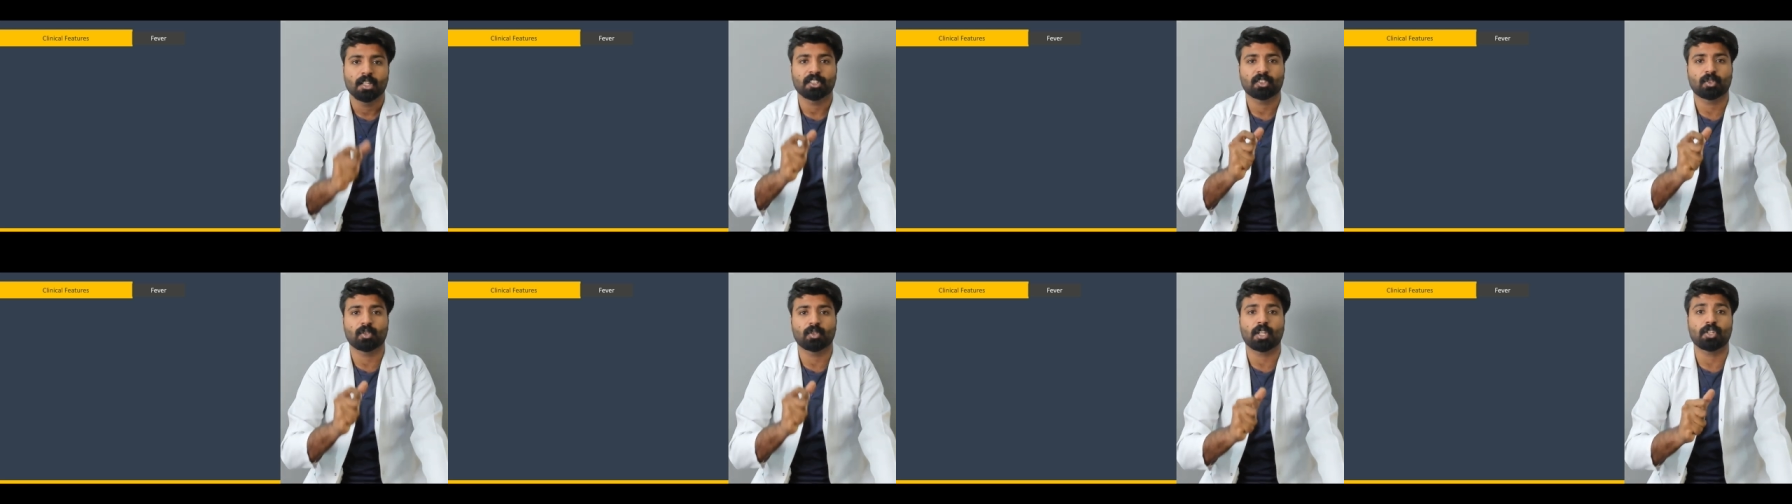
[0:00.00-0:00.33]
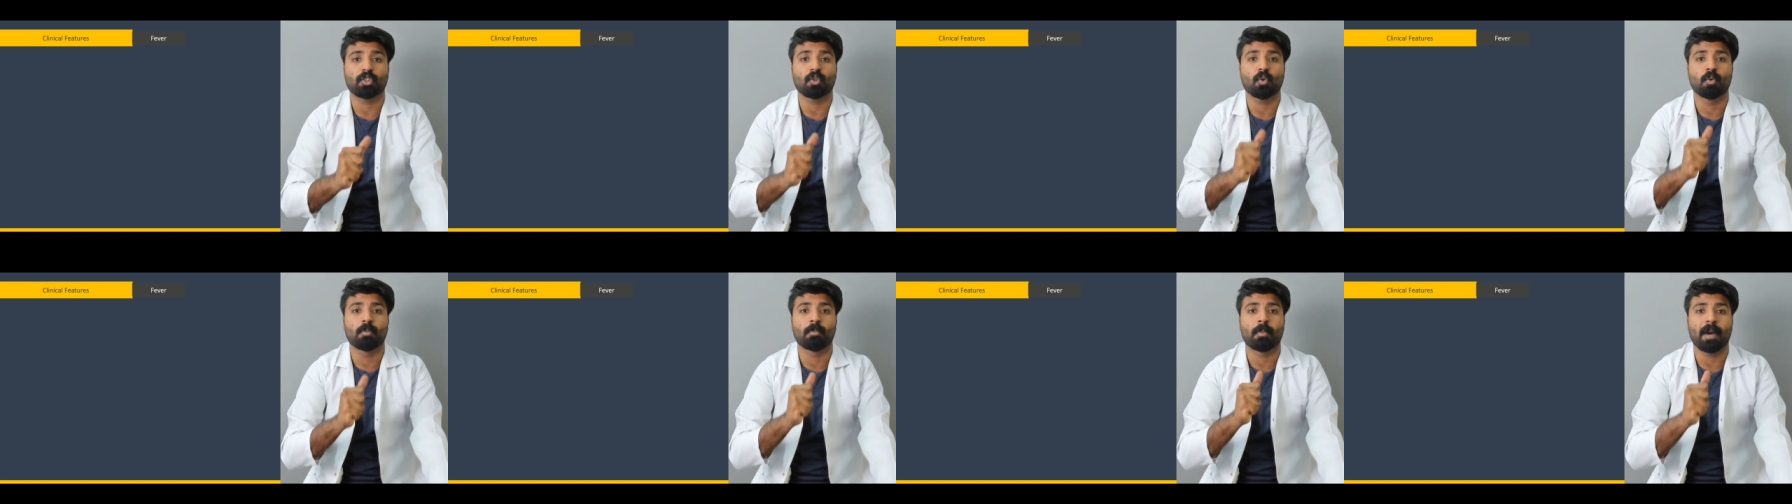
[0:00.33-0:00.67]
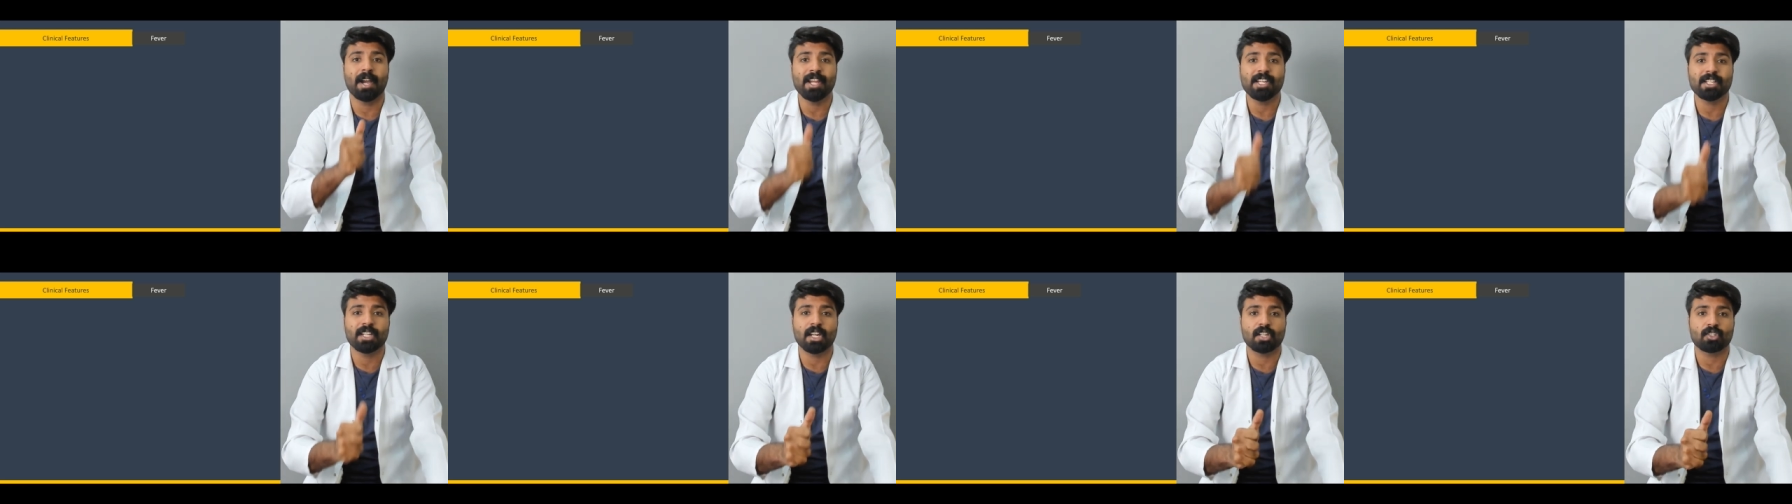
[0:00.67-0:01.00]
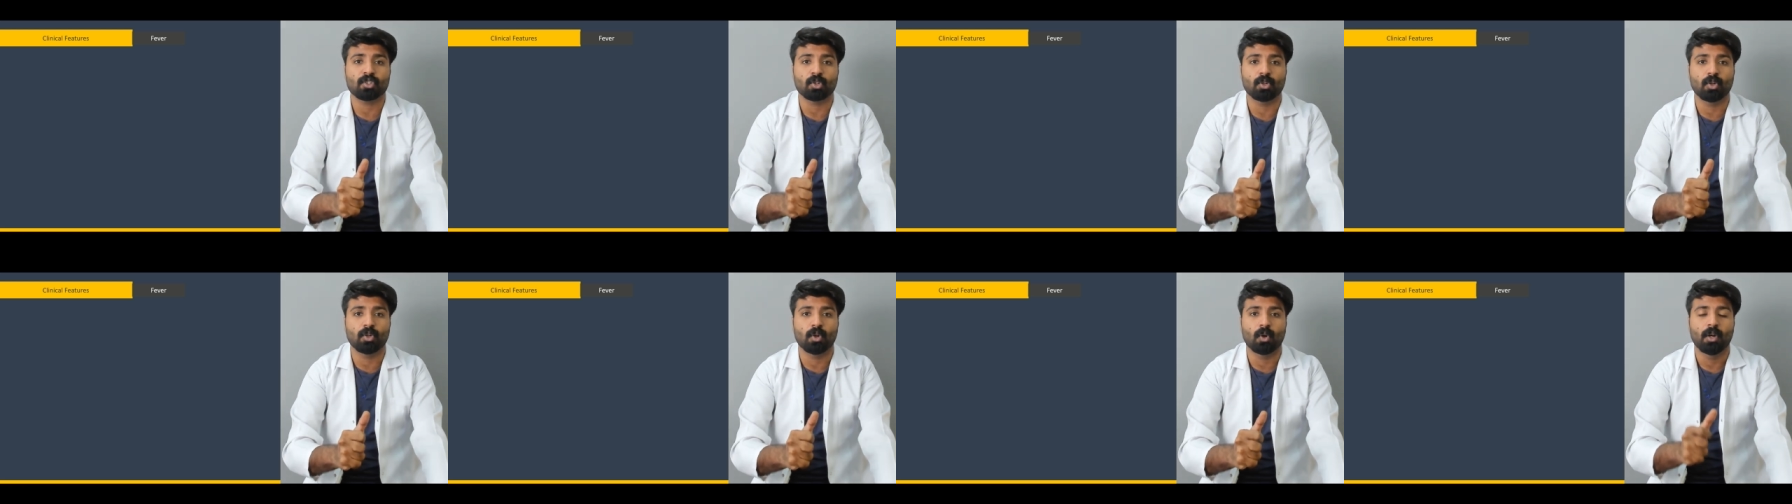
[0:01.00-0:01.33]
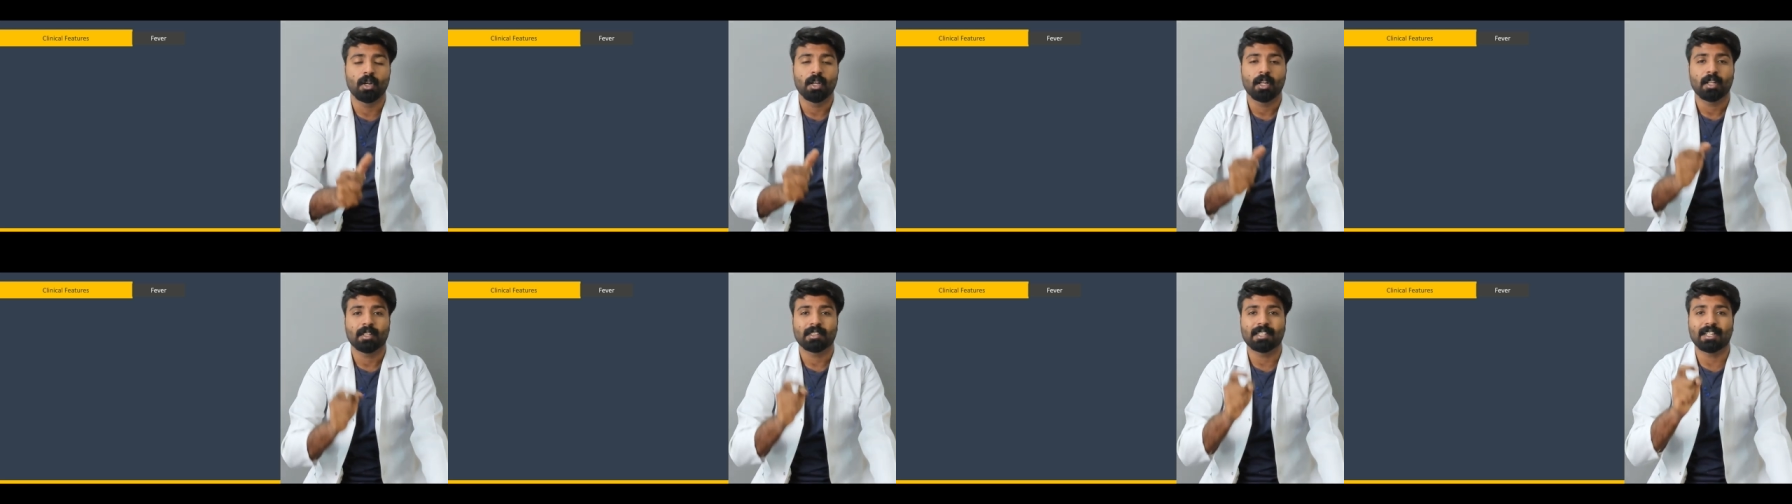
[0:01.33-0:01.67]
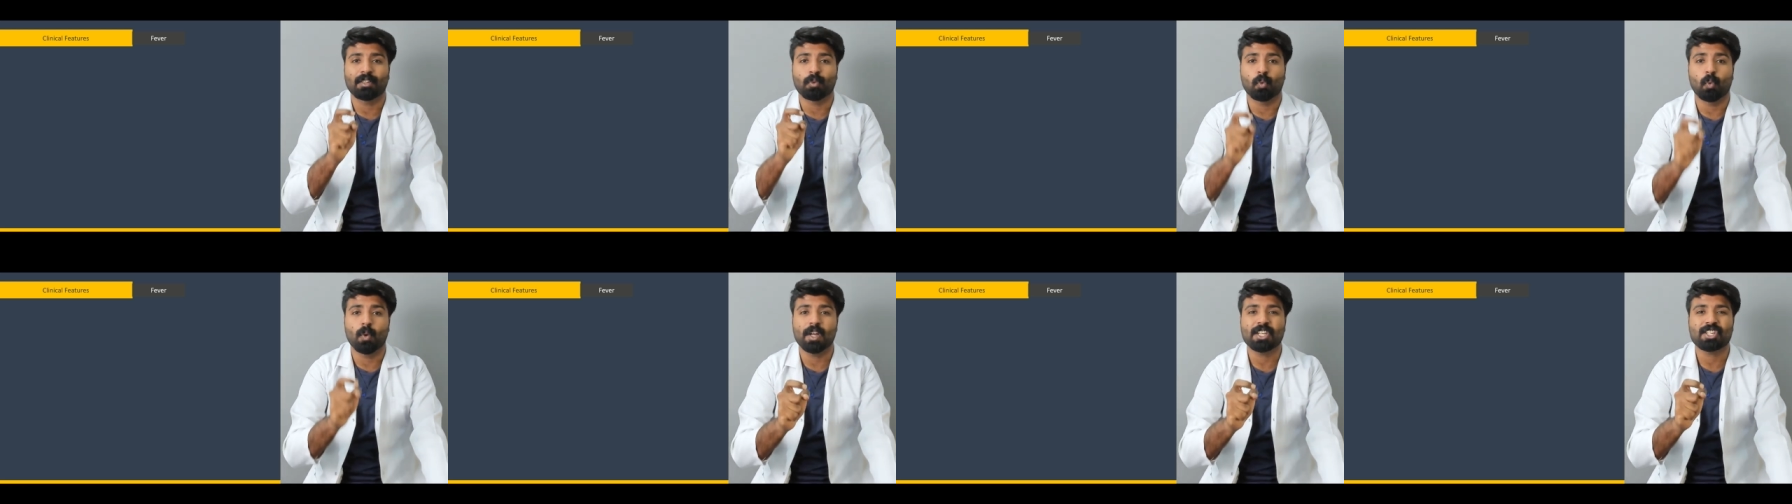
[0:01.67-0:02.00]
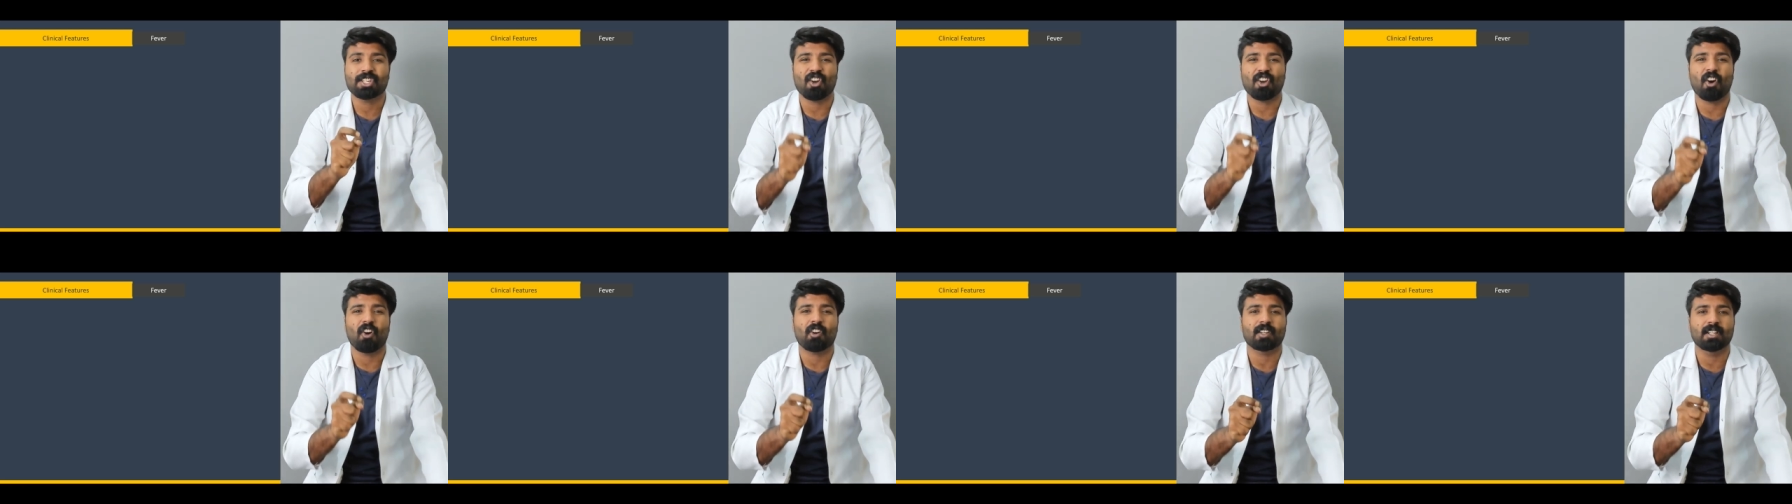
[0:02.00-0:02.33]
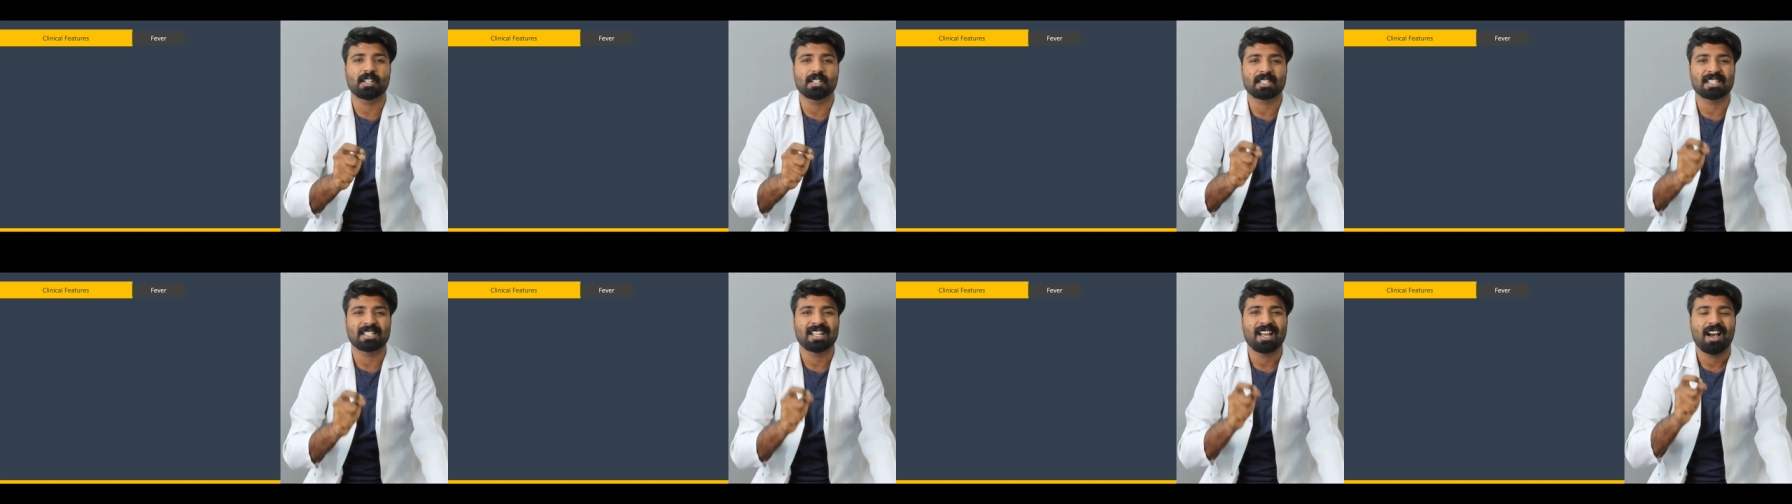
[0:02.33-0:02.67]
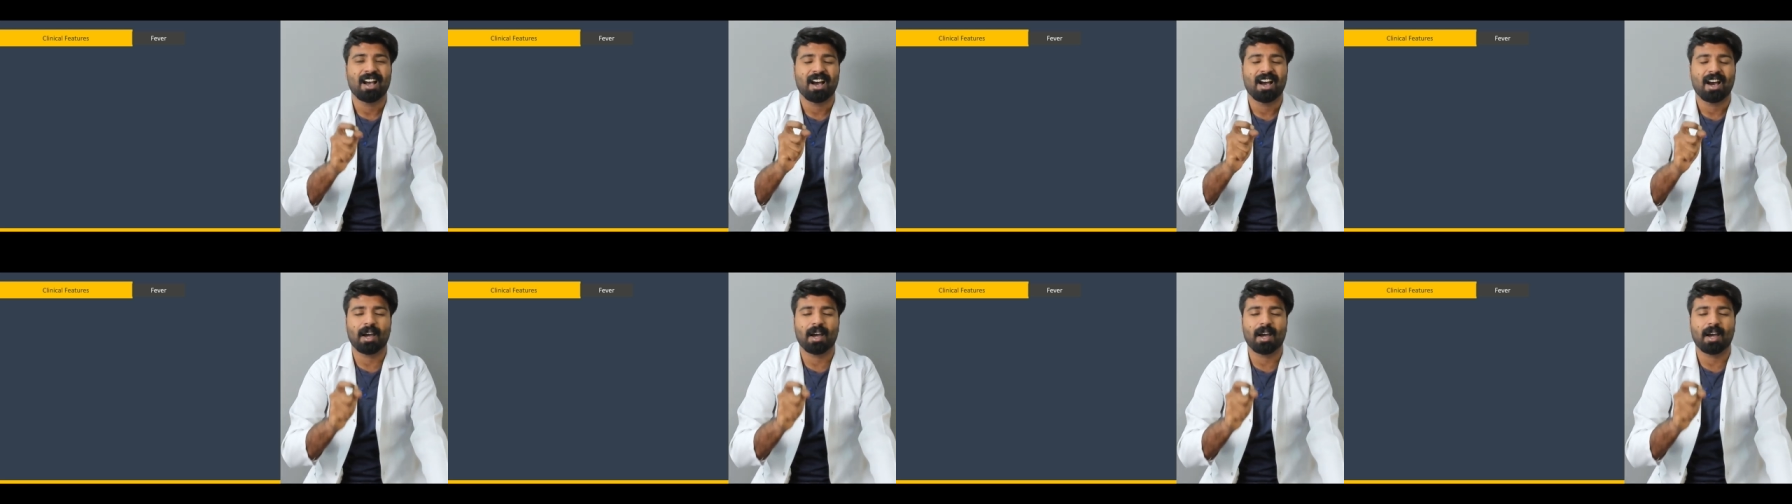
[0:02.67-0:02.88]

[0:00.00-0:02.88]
so that you might get to know that which organs